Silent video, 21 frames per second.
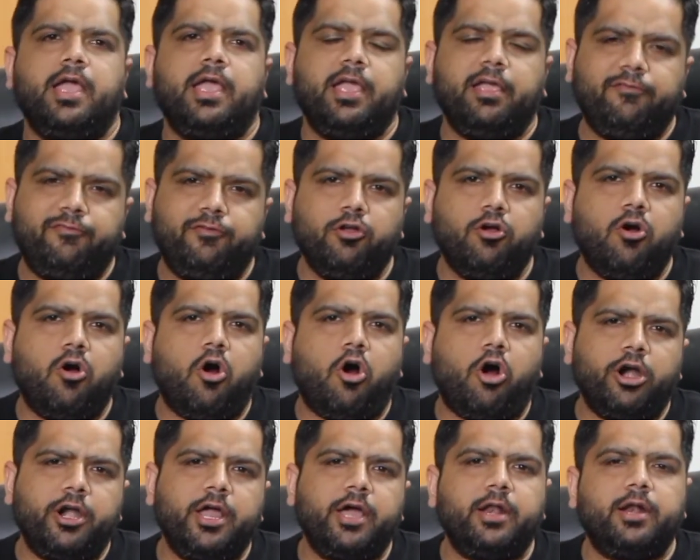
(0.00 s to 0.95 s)
If you
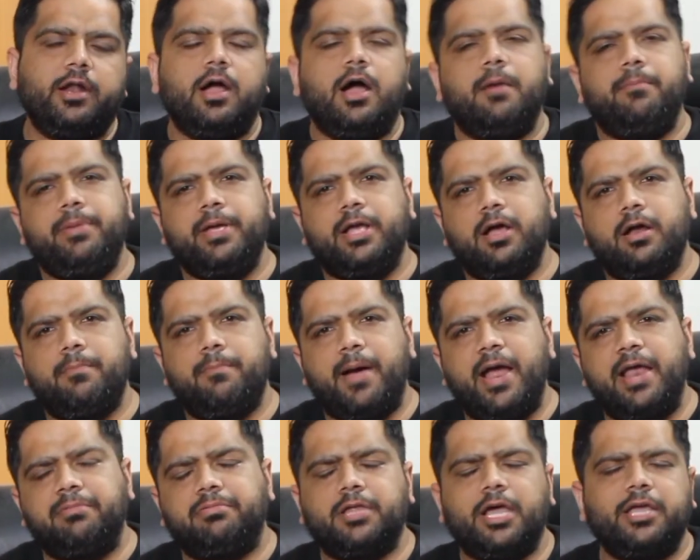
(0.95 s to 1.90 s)
order a bigger
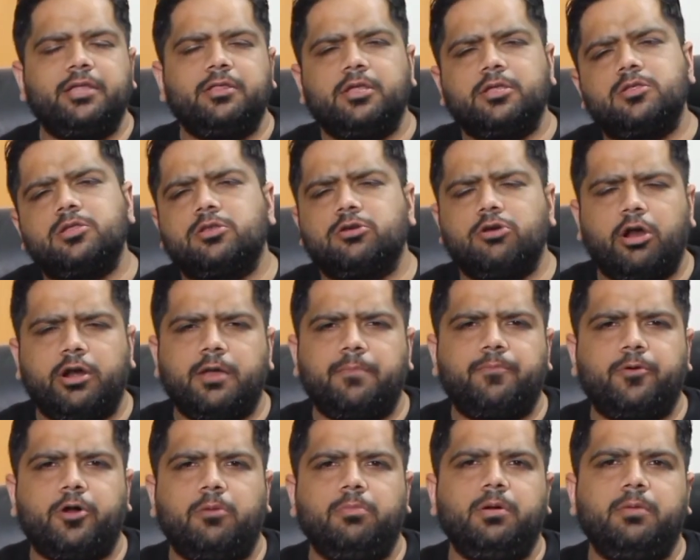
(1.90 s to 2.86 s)
pipe size, it's not a
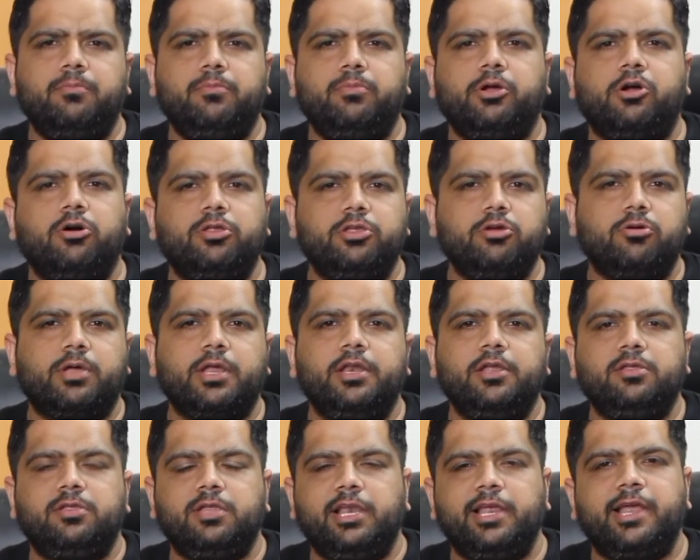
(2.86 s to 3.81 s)
problem because you can
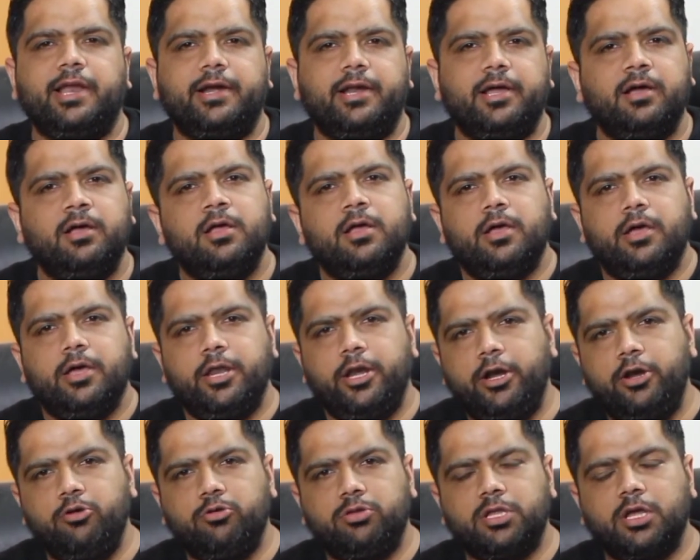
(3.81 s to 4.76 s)
easily get a
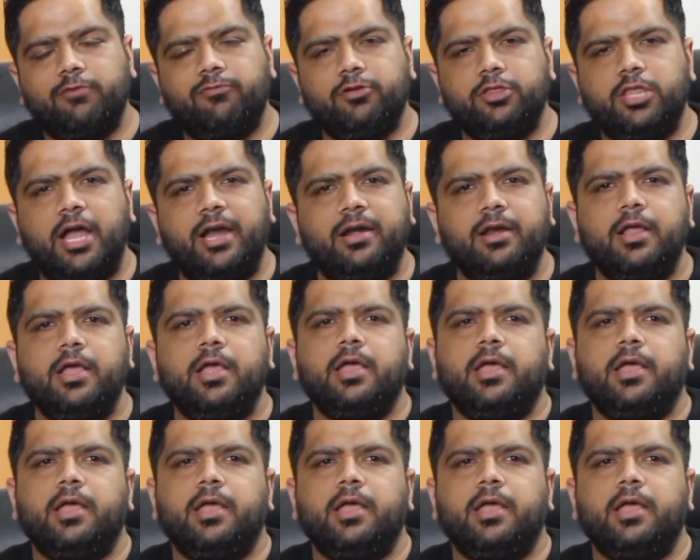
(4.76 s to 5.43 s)
reducer for that.